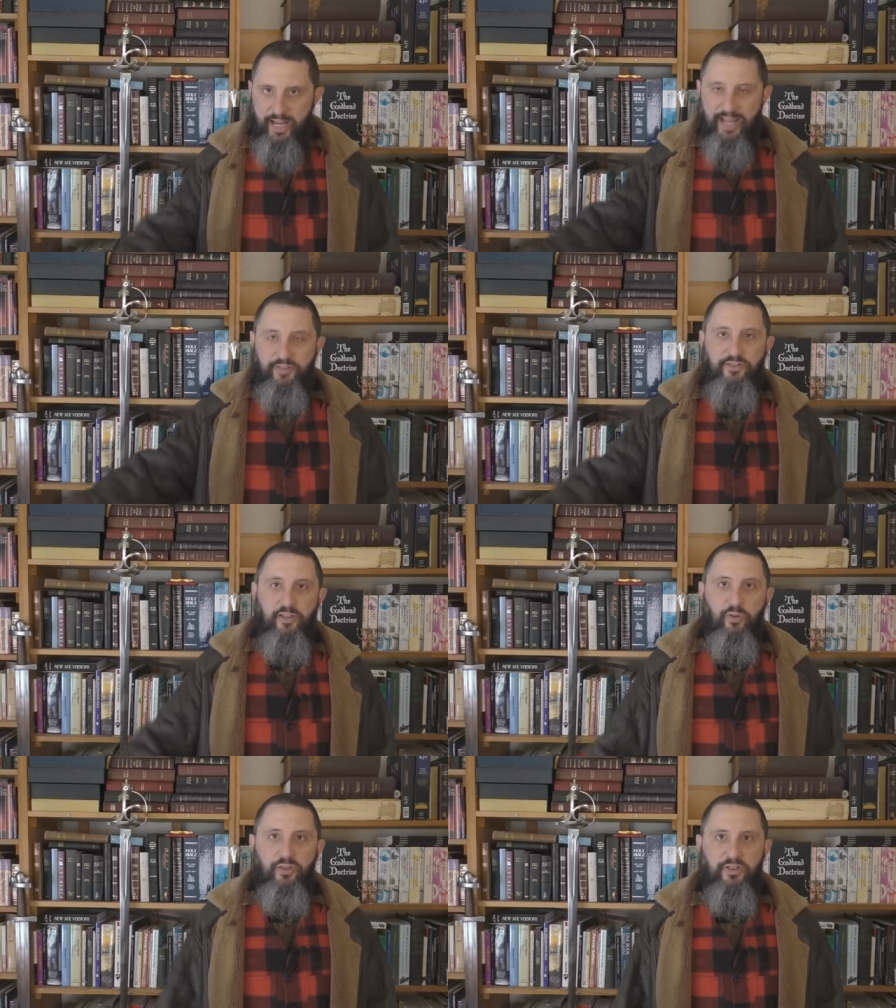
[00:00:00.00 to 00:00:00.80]
Ask
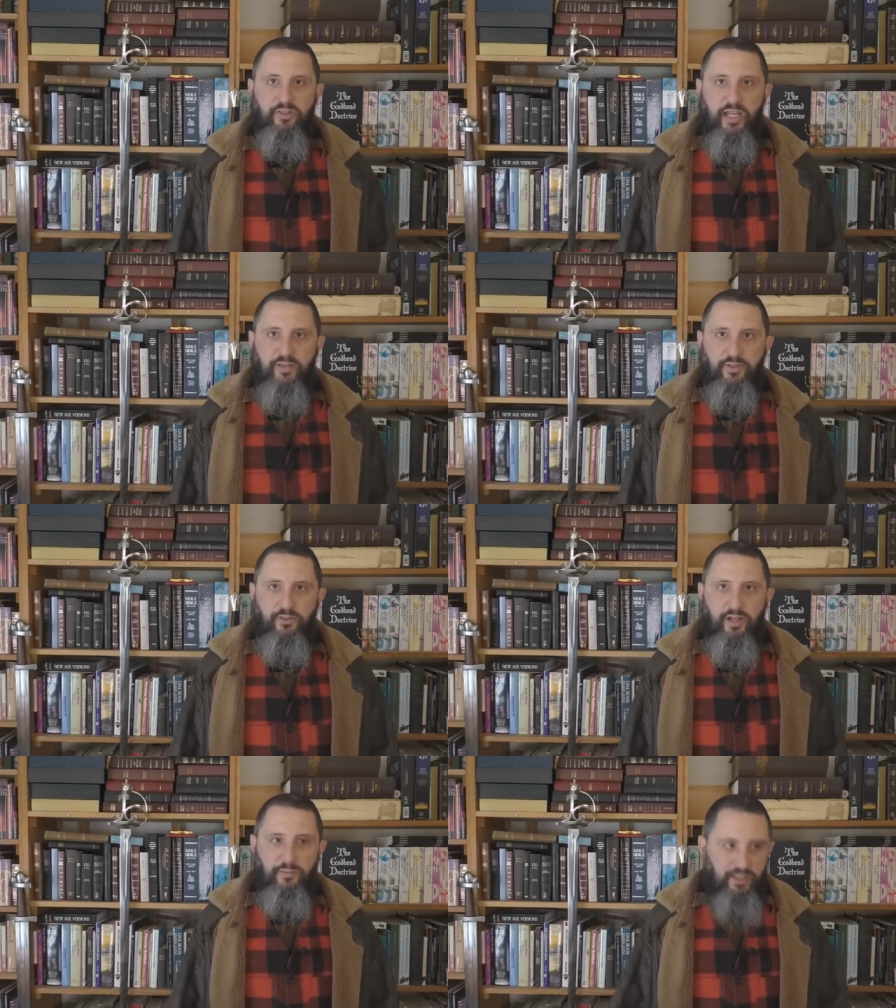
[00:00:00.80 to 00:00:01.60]
the Lord to save
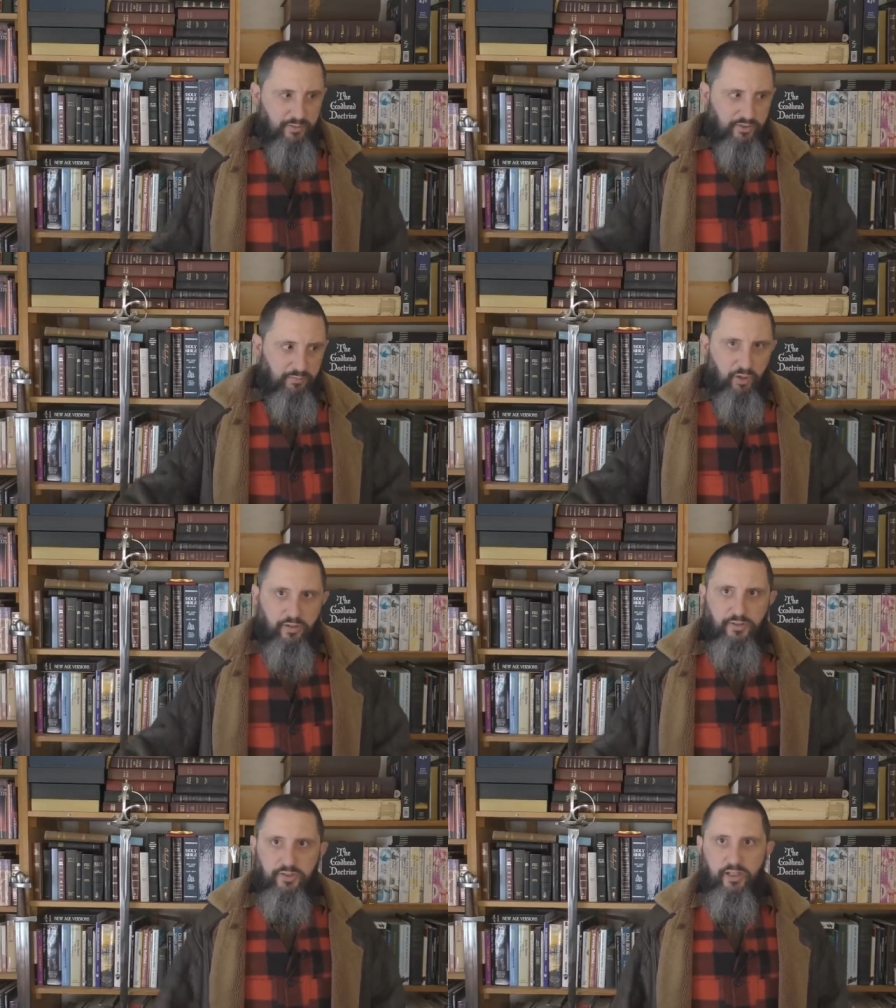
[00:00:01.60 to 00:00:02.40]
you. Come to Him as a
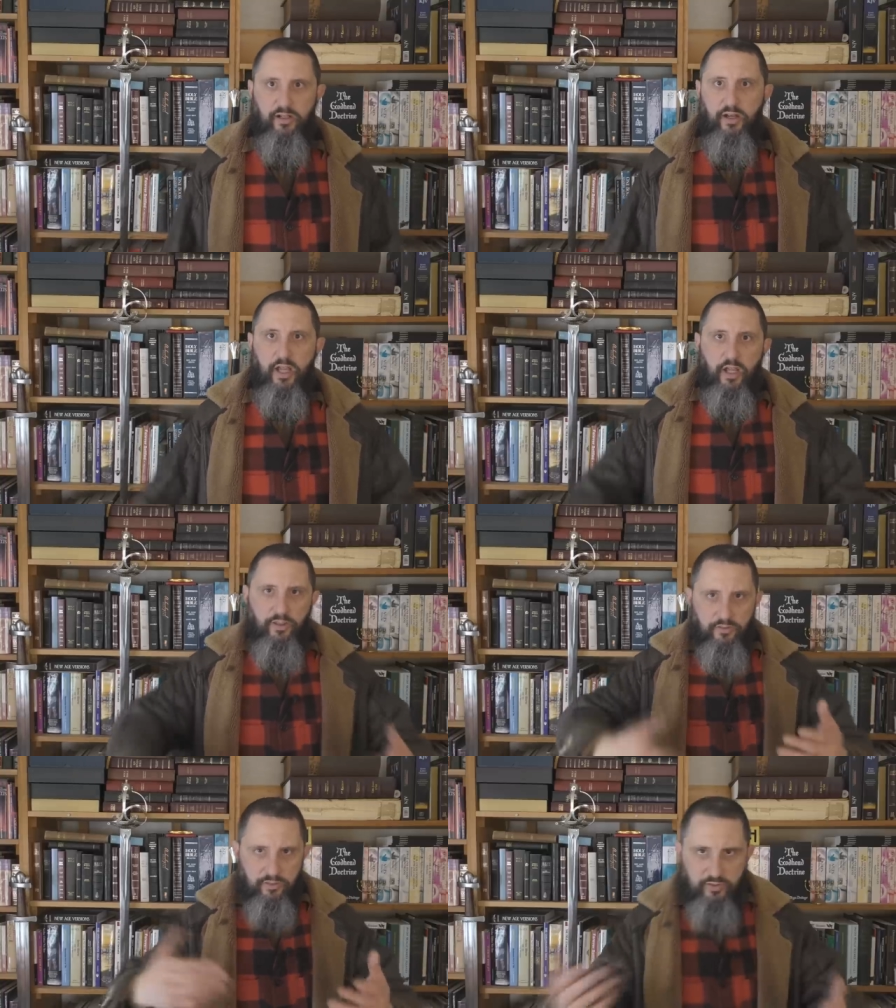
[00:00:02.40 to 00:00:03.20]
broken sinner.
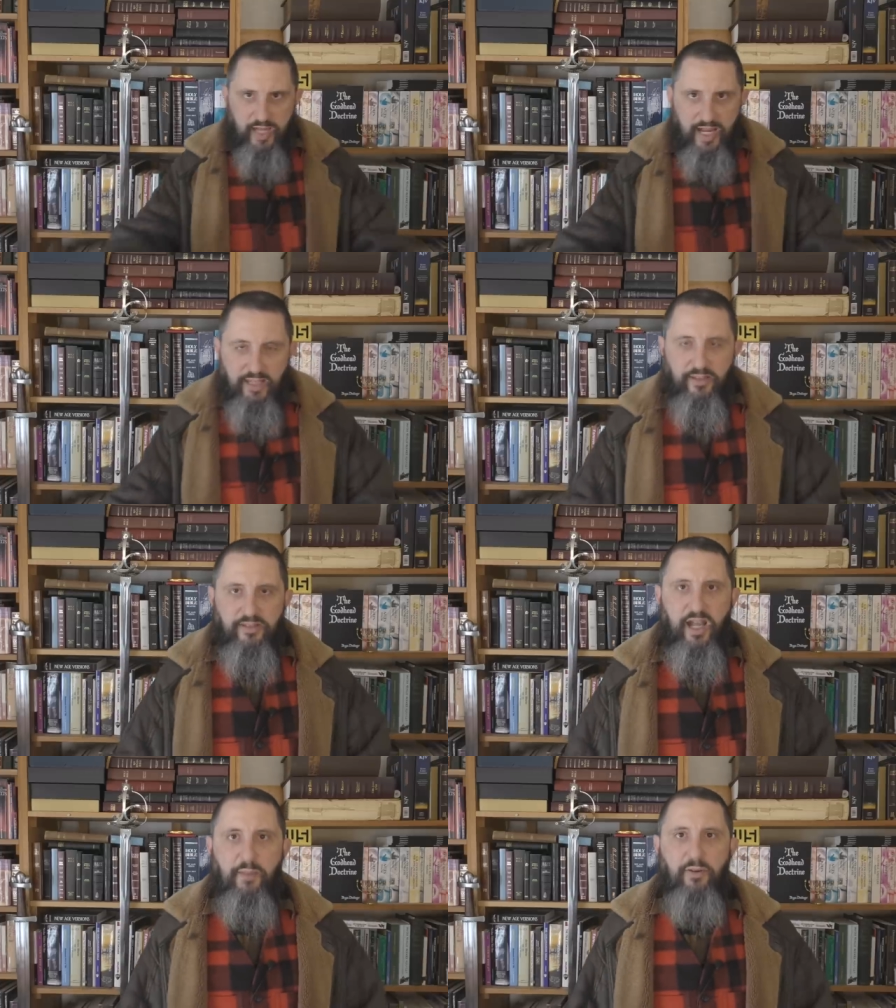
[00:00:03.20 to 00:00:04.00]
Take the
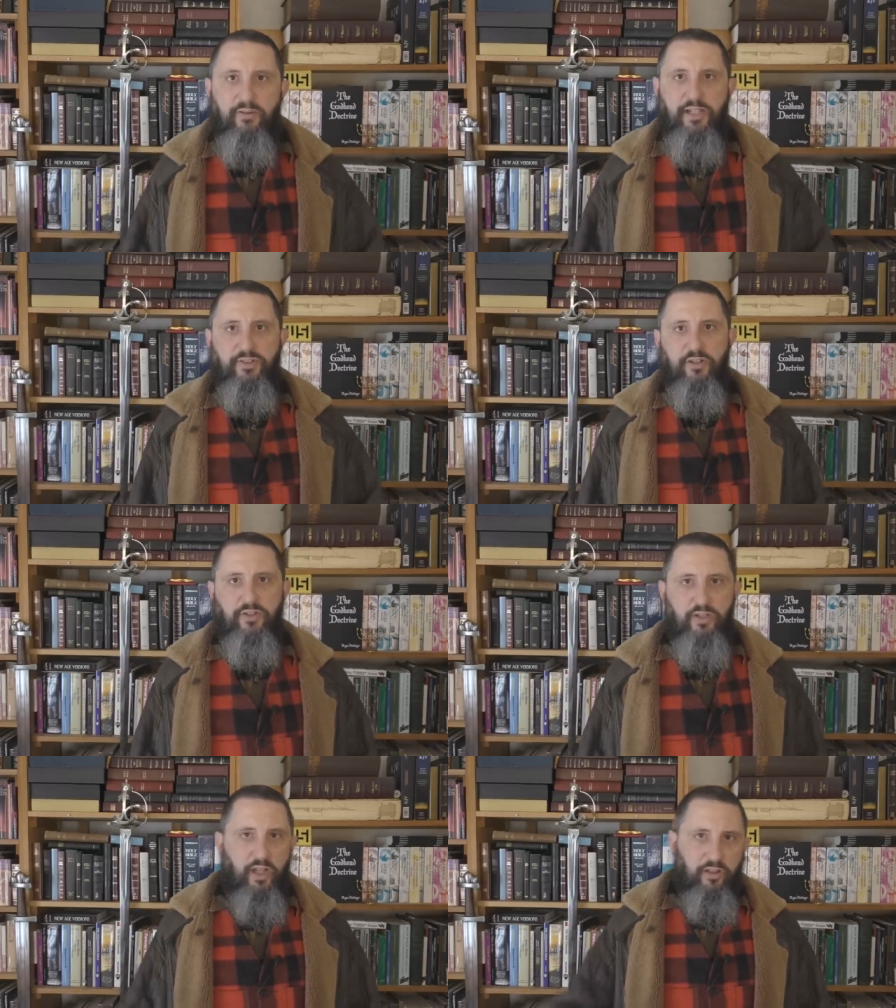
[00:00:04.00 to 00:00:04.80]
time to
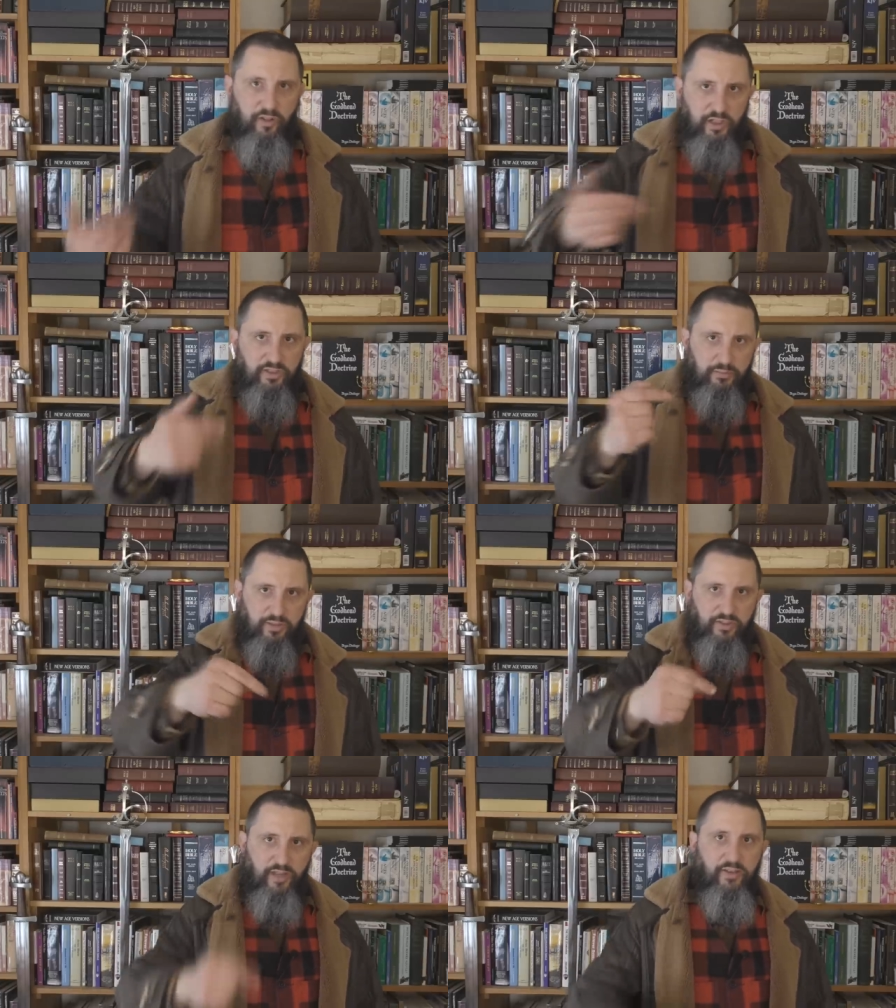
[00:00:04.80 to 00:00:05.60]
research. Look at some of
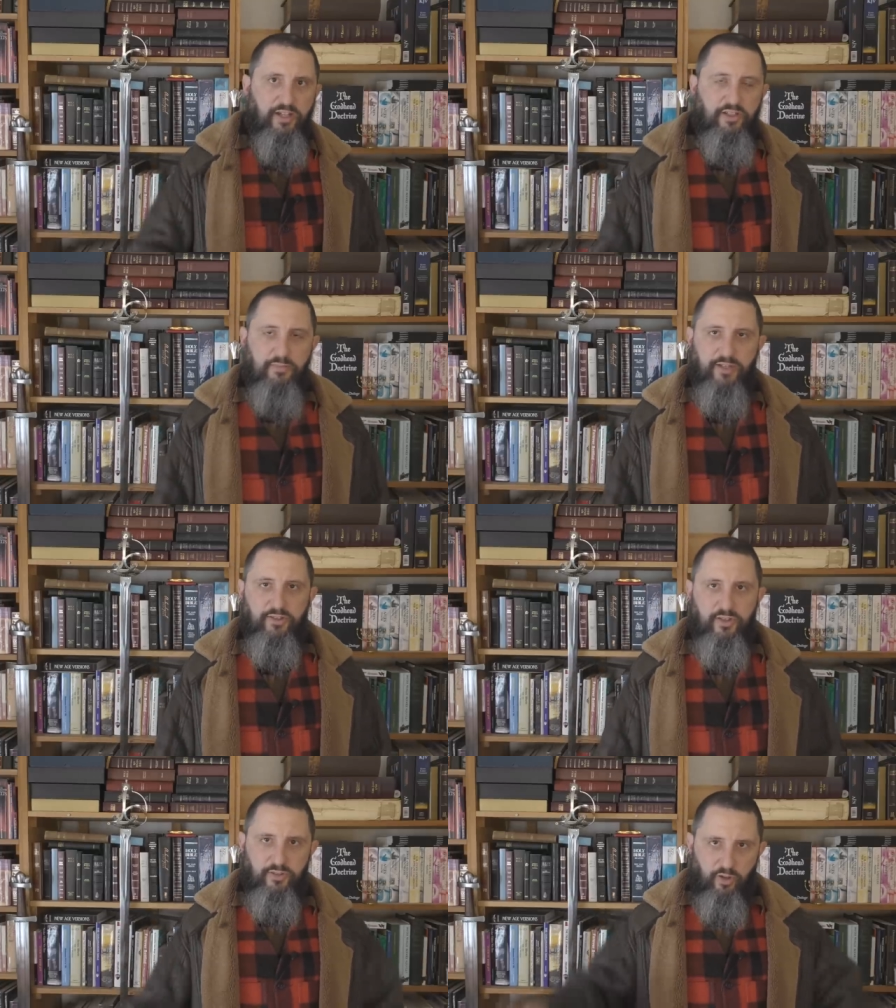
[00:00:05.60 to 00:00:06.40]
the salvation
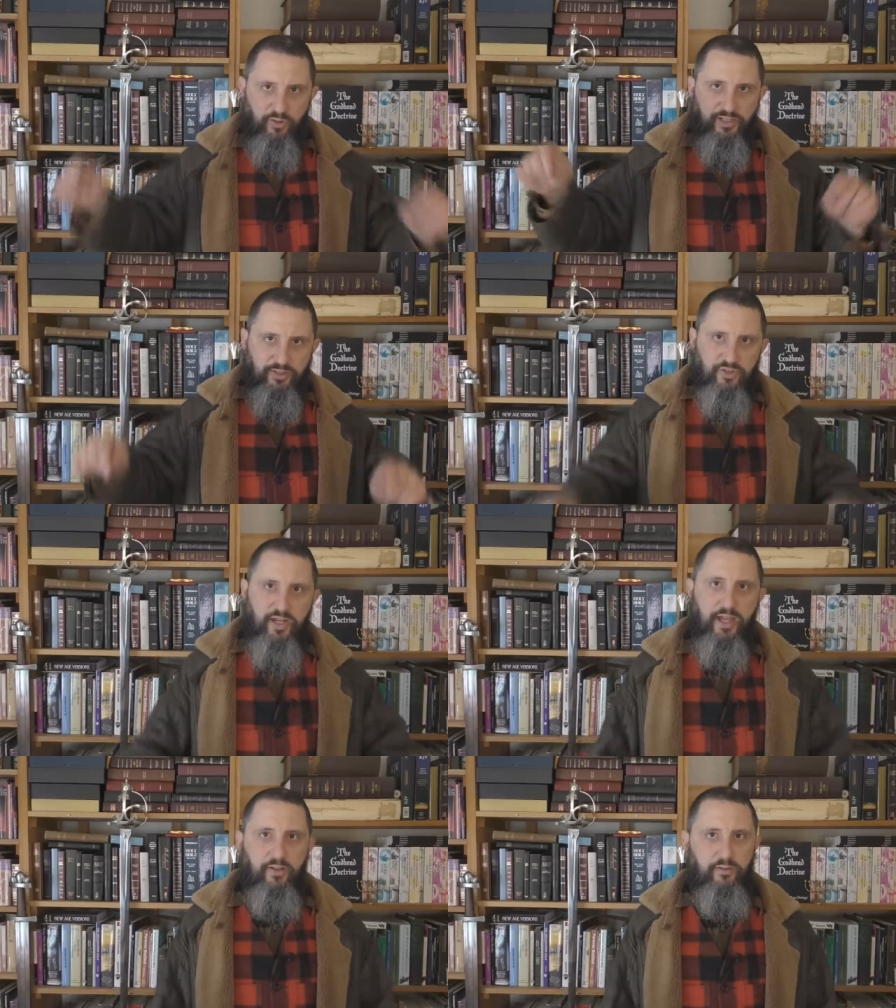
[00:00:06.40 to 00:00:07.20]
messages on this
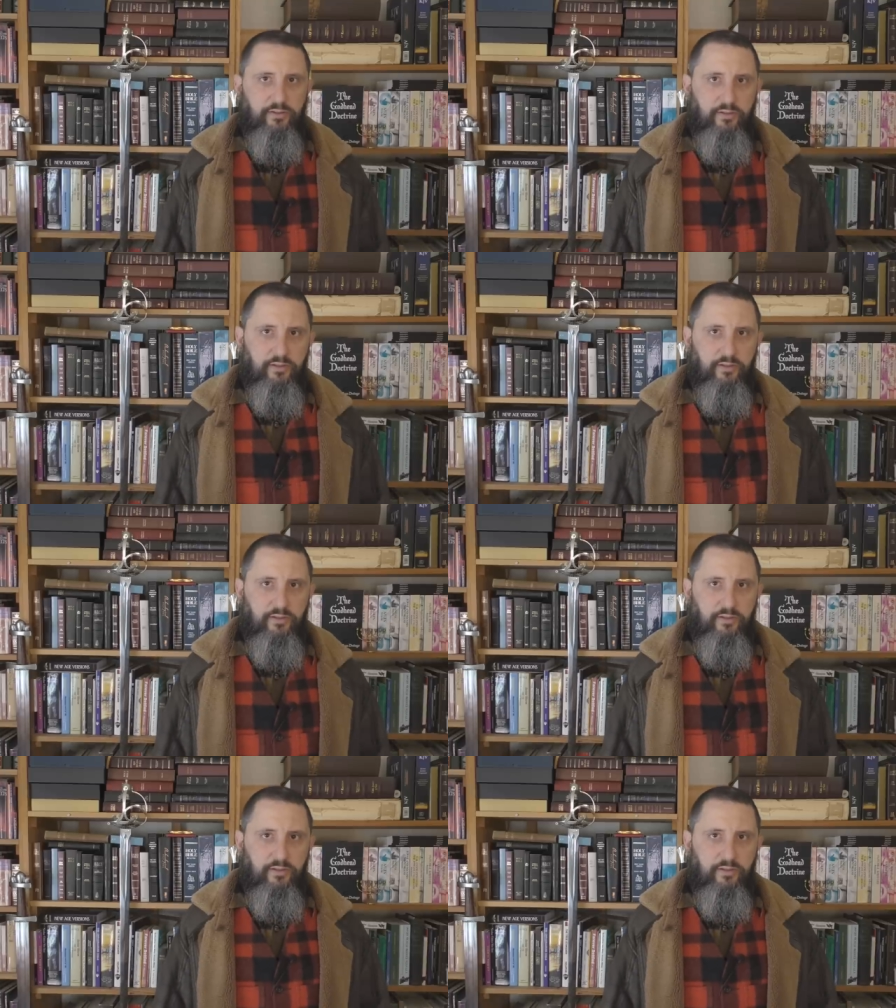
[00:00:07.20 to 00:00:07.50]
channel.